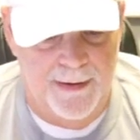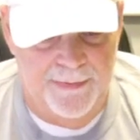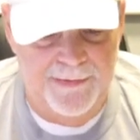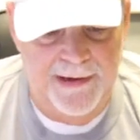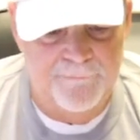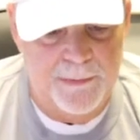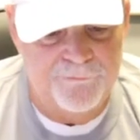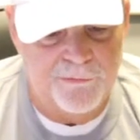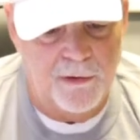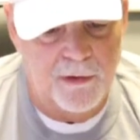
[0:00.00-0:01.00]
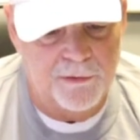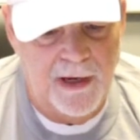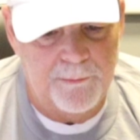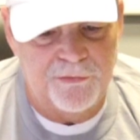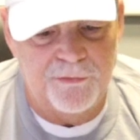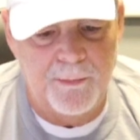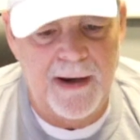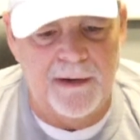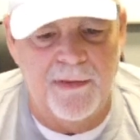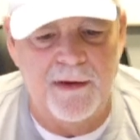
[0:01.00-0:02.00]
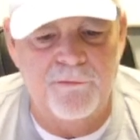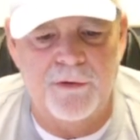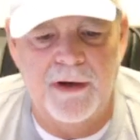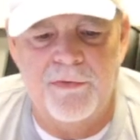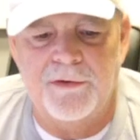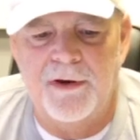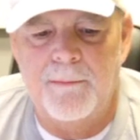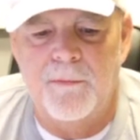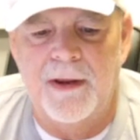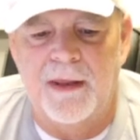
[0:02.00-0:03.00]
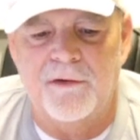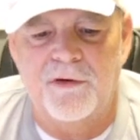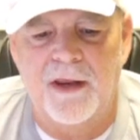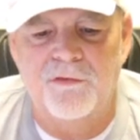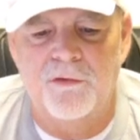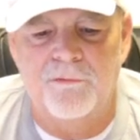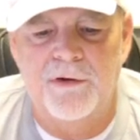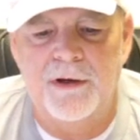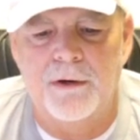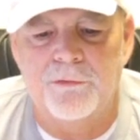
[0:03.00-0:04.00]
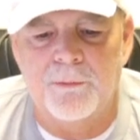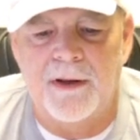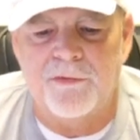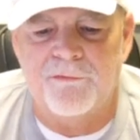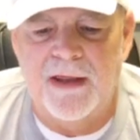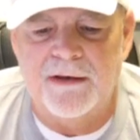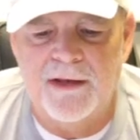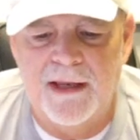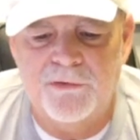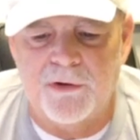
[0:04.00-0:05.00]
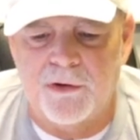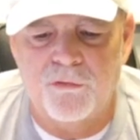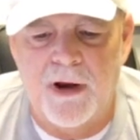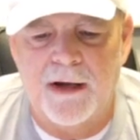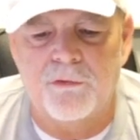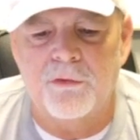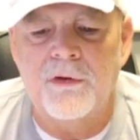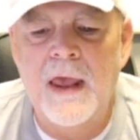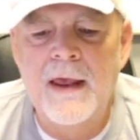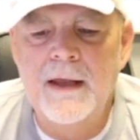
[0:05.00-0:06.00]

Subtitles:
and they have been for a long time. Says, Mike, thank you for taking the time to make educational videos about the fantastic tractors,